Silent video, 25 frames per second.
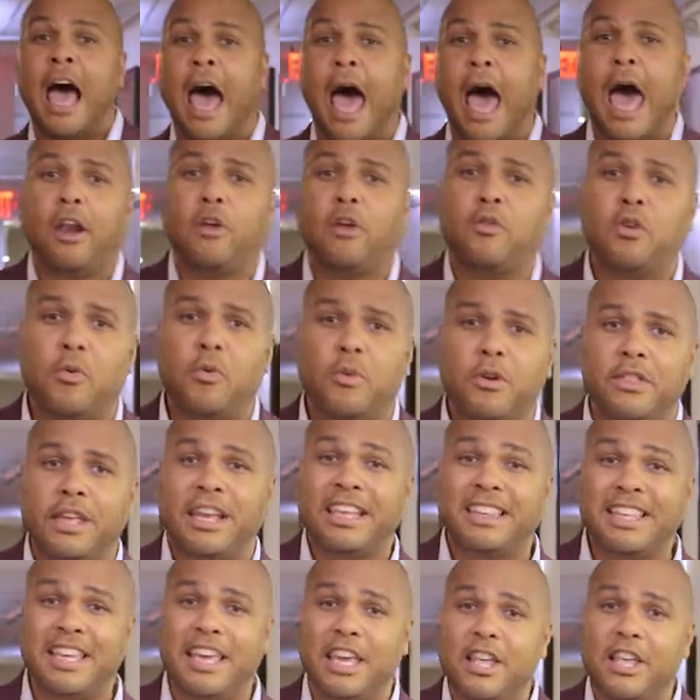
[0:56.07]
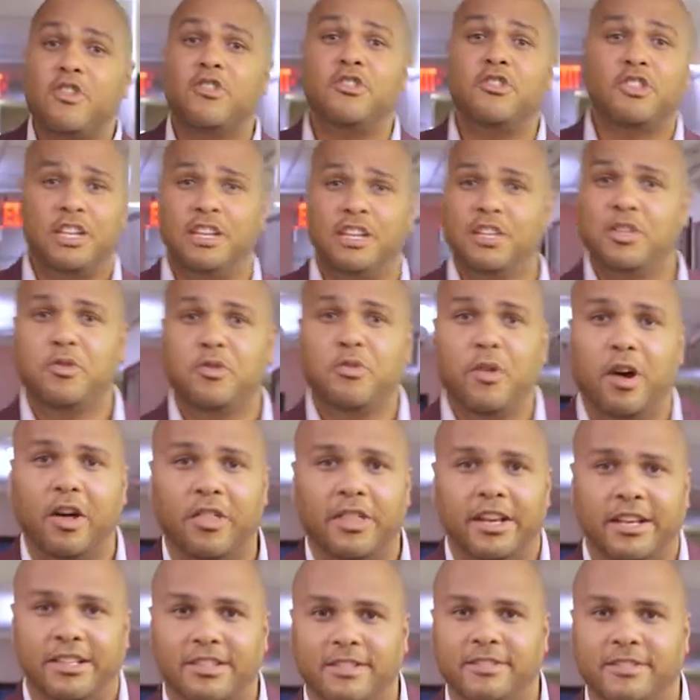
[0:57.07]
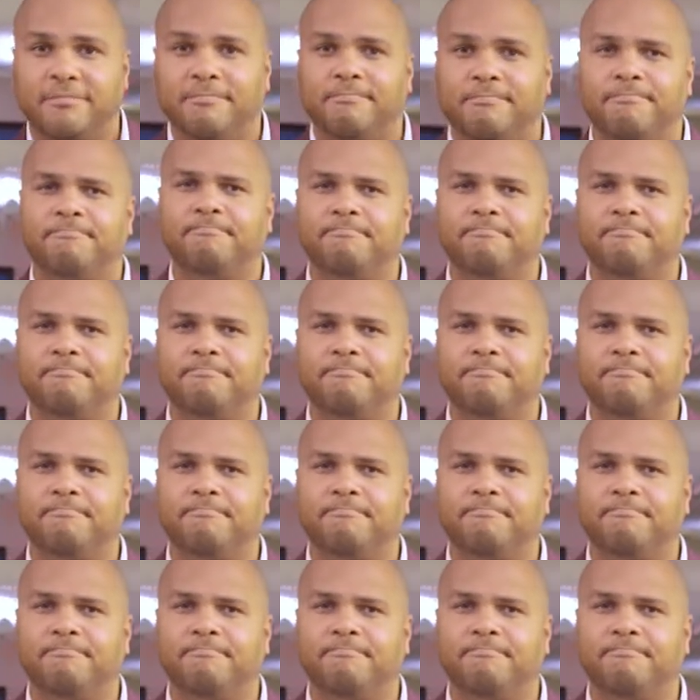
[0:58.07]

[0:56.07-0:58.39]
I don't know where they get the energy to do all this.